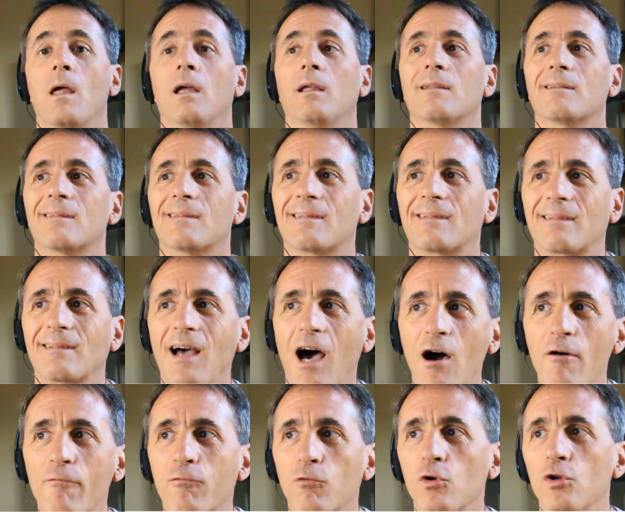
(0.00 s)

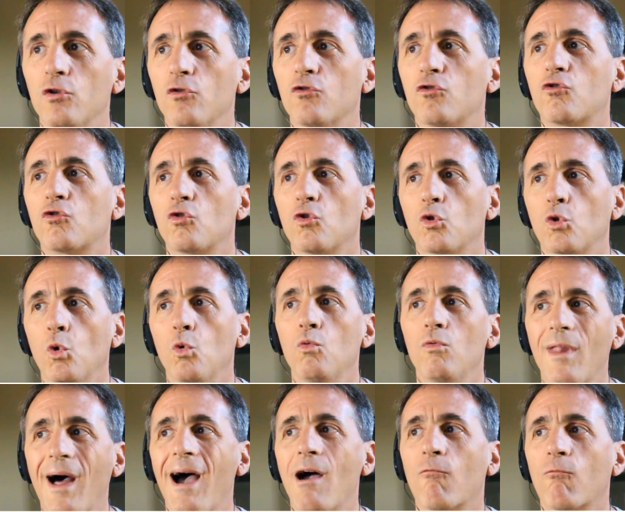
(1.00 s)
Sovereigns do
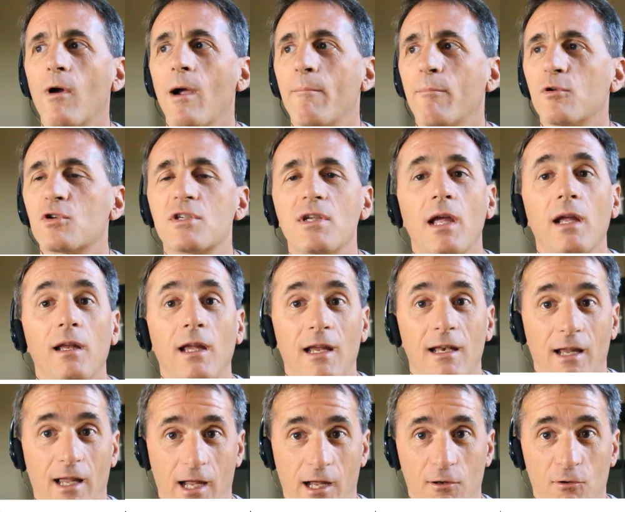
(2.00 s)
not represent
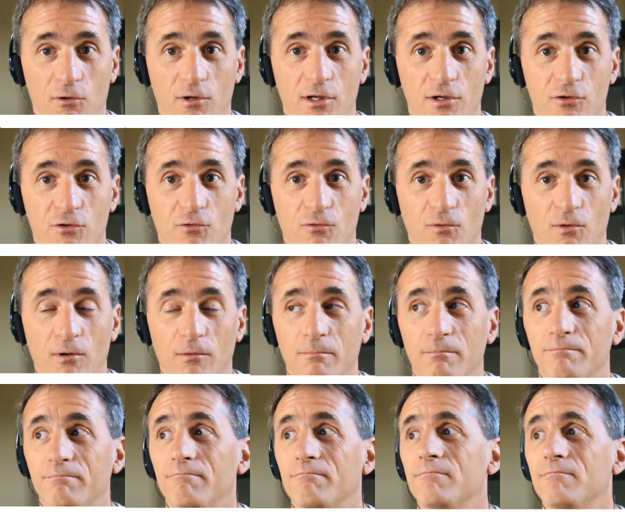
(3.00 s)
an anarchist group,